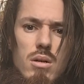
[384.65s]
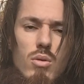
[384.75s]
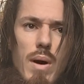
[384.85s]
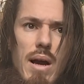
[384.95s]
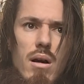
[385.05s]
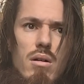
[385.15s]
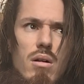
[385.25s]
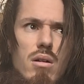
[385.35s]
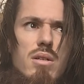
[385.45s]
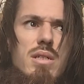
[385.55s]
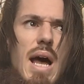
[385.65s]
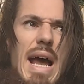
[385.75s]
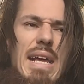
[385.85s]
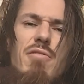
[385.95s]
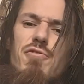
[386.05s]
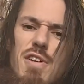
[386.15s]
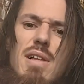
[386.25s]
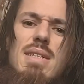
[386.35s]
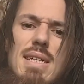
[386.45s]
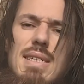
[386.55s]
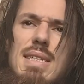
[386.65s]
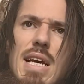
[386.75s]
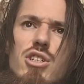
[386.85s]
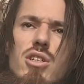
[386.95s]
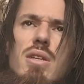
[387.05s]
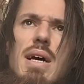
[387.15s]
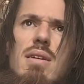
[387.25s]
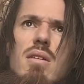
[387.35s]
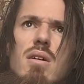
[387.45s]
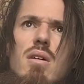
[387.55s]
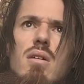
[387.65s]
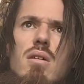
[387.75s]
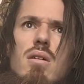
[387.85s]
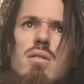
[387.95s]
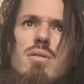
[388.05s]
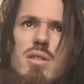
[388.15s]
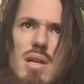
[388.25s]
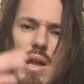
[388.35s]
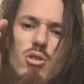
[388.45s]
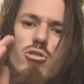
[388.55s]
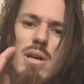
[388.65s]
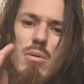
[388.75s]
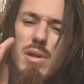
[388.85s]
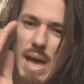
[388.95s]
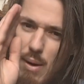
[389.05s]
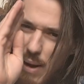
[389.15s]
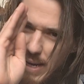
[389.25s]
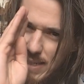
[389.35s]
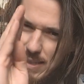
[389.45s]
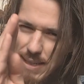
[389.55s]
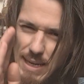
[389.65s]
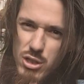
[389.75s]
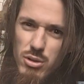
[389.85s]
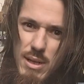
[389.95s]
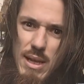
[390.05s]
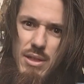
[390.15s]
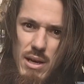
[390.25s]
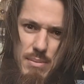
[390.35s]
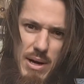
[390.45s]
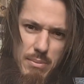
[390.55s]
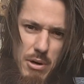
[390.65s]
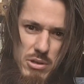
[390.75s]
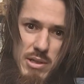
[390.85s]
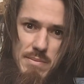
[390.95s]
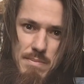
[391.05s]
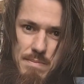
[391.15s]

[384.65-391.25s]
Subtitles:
where I can feel a sensation that does not agree with how I intellectually think about a person.